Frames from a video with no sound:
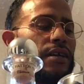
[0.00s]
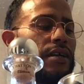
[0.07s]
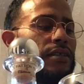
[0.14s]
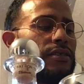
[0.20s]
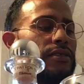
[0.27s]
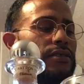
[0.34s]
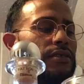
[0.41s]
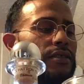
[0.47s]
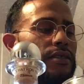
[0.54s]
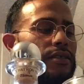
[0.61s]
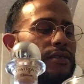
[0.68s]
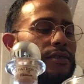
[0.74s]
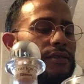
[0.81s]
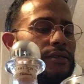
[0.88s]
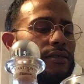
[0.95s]
I just you
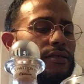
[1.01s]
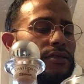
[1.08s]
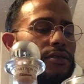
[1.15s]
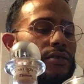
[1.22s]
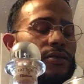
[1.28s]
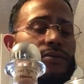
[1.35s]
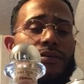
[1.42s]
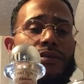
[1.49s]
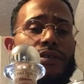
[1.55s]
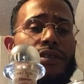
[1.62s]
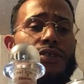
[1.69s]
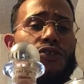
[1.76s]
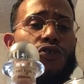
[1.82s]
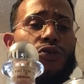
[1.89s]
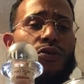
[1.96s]
know,
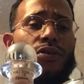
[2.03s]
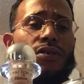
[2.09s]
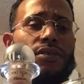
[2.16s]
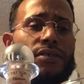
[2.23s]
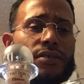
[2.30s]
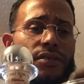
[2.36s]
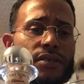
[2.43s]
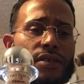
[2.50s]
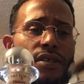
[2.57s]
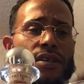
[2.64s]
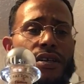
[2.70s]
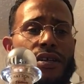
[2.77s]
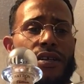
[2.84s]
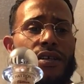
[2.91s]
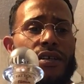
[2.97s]
enjoy
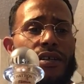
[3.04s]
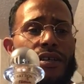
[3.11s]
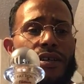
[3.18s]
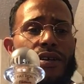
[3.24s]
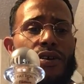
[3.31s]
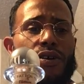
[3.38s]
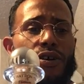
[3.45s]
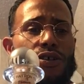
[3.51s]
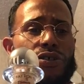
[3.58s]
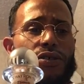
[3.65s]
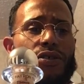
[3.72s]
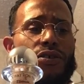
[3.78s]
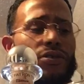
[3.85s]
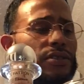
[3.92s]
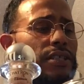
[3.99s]

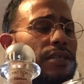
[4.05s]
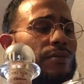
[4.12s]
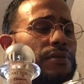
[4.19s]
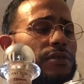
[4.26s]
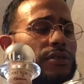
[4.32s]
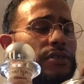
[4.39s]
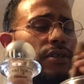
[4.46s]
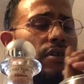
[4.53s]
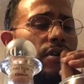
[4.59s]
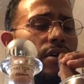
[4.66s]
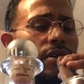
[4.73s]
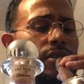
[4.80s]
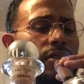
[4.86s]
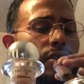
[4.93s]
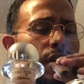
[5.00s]
all types of
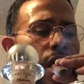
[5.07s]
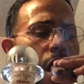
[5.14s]
cigars.